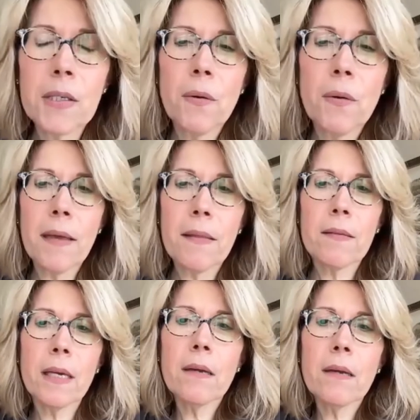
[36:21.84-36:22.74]
so I
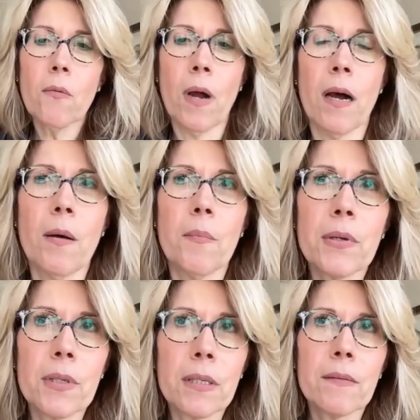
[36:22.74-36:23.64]
think
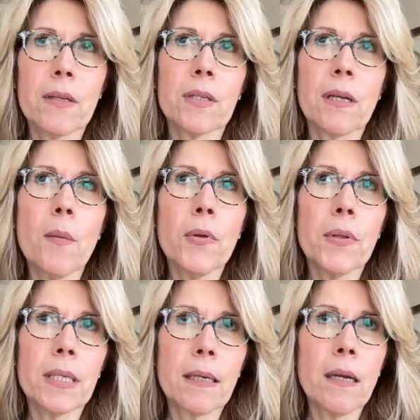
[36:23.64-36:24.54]
there's a couple of
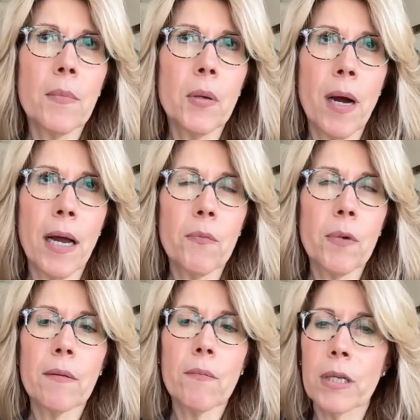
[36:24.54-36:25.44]
things that come to mind
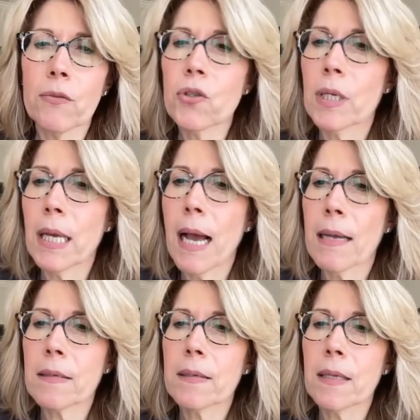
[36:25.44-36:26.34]
when Jenny
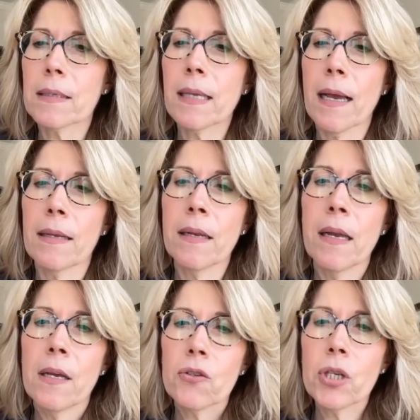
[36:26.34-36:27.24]
asks this, and
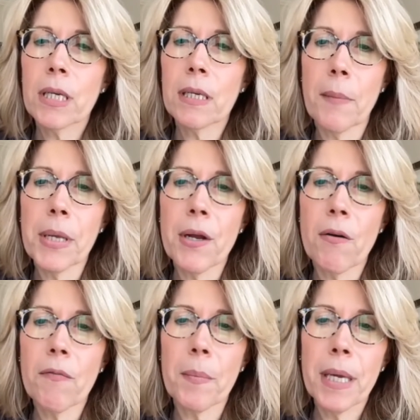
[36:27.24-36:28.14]
she can let me know
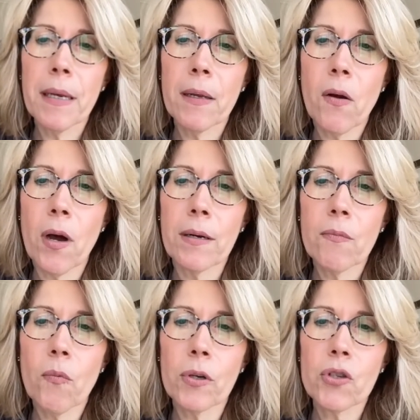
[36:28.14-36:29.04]
if I'm hitting on
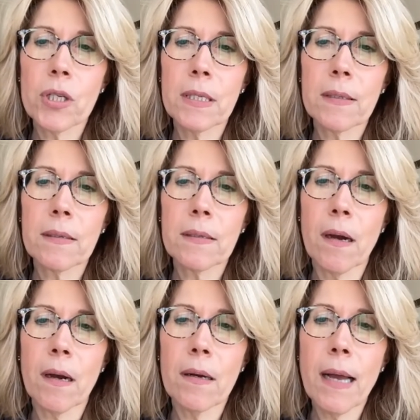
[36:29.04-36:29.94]
what she's
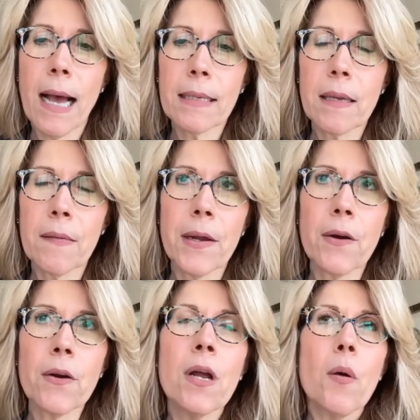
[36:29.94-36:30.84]
asking
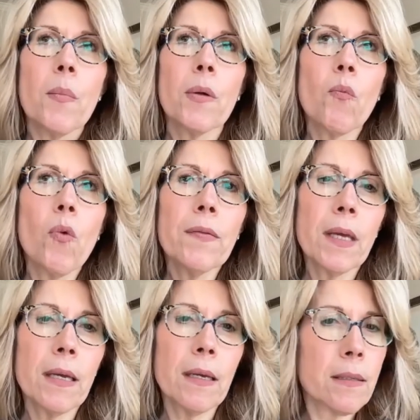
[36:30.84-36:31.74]
there. But one
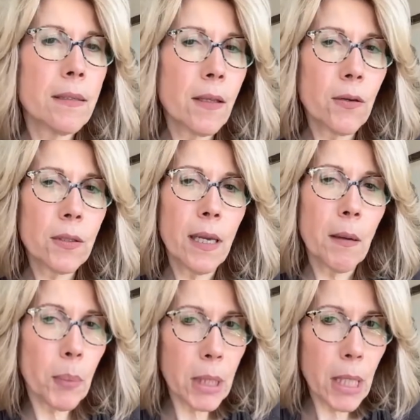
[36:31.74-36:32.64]
thing is there's
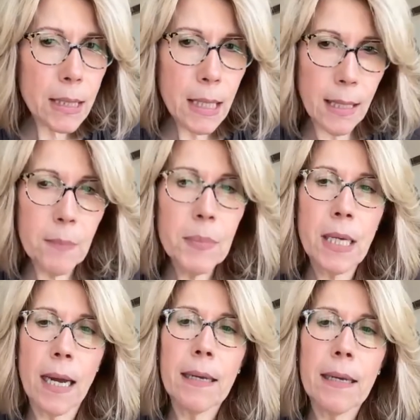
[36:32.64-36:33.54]
like blood type
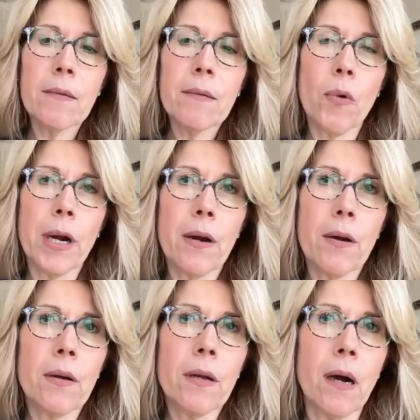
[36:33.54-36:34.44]
diet
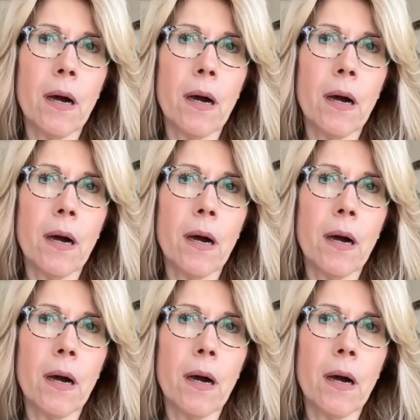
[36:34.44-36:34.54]
where